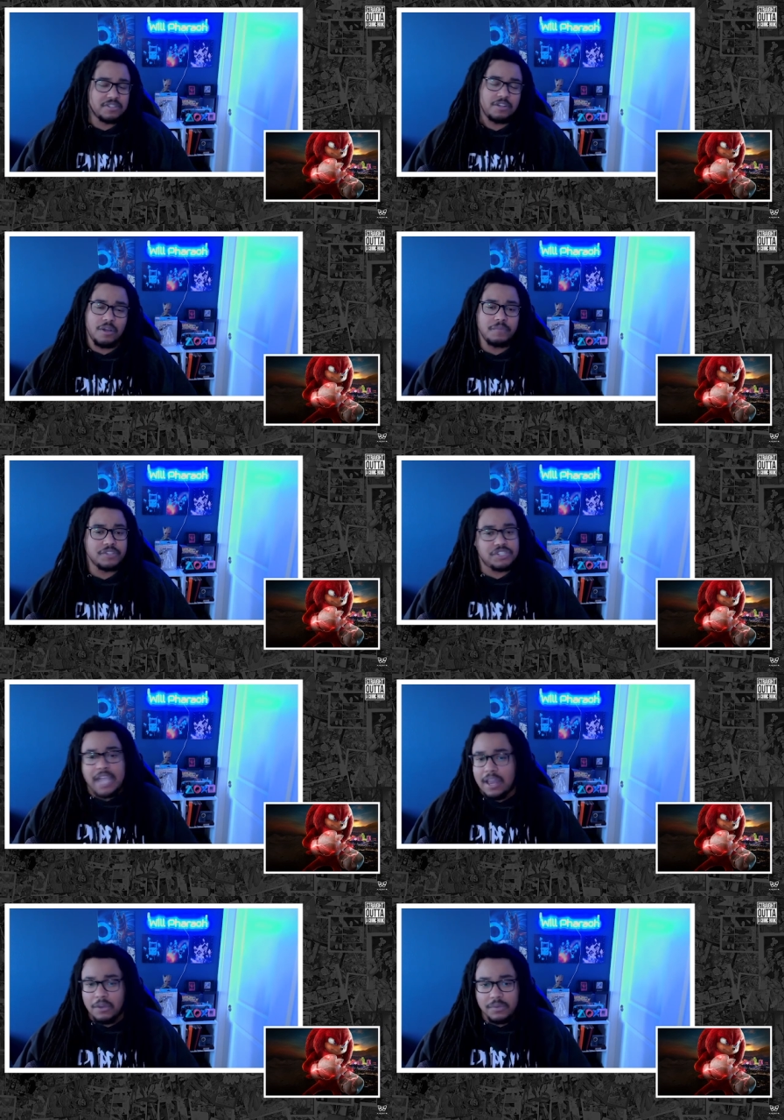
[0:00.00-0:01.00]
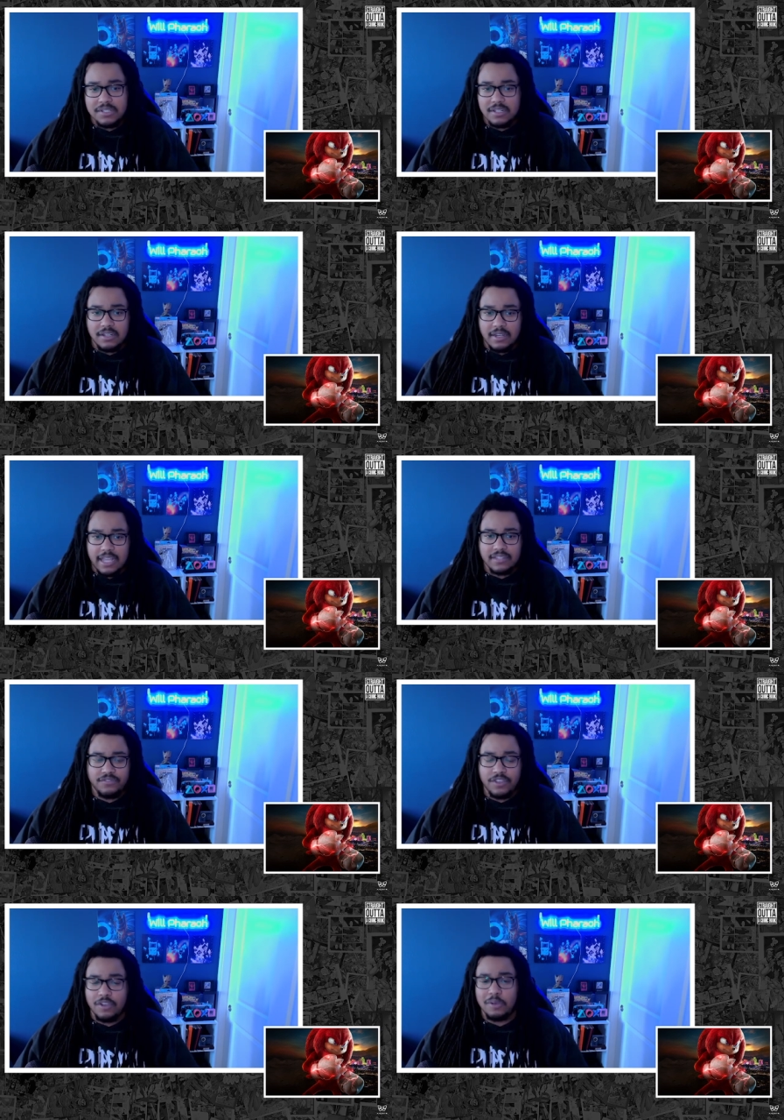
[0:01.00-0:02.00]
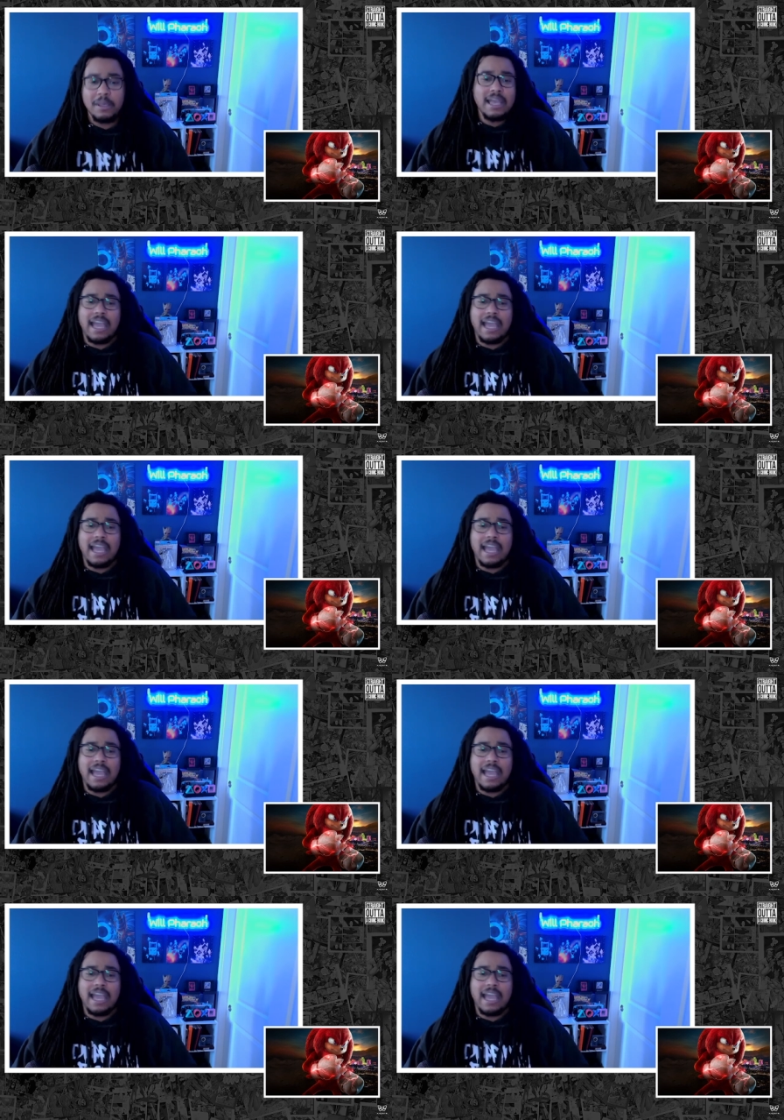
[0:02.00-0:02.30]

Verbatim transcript: You know, Shadow is in the next film